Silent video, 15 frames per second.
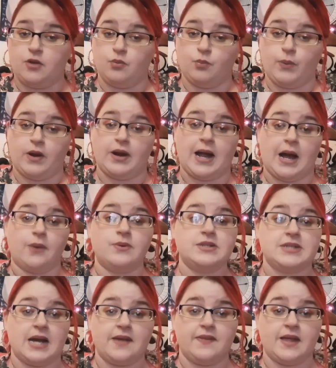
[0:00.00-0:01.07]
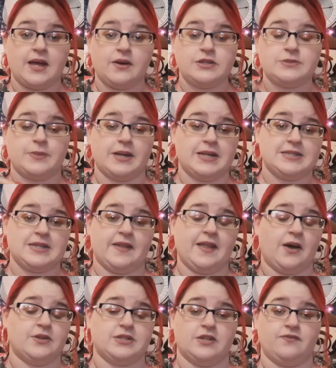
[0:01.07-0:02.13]
would wear outside the house, but inside the
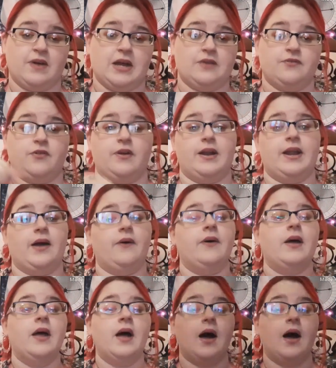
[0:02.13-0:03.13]
house is fine for right now.